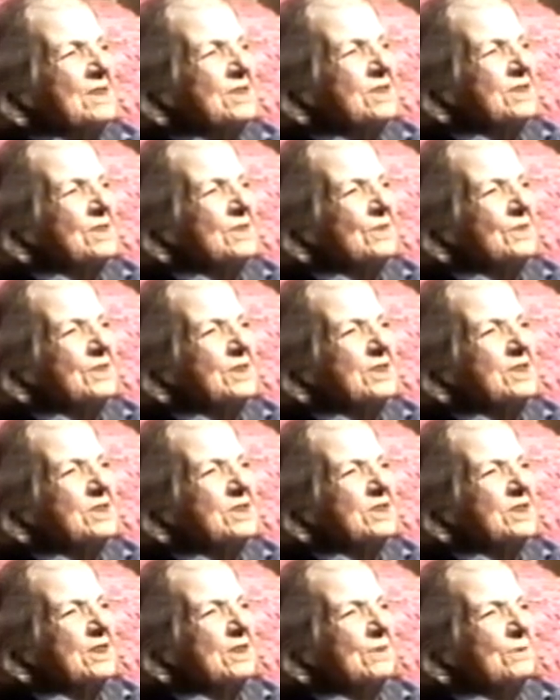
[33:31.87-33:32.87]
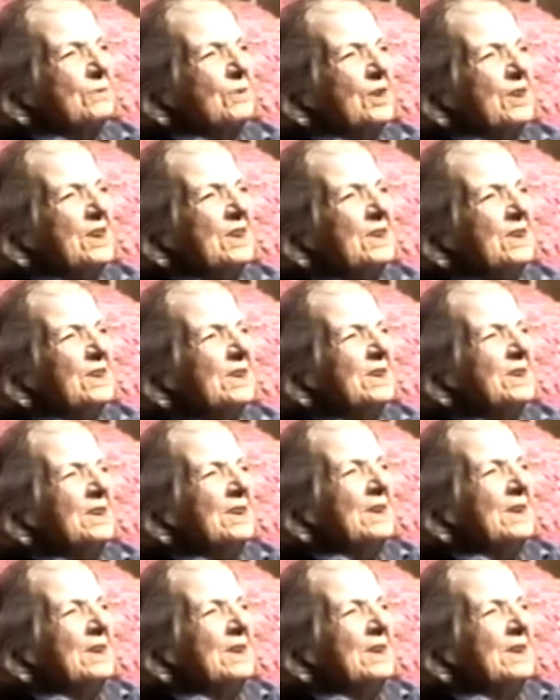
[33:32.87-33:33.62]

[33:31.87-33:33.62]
so they said, well,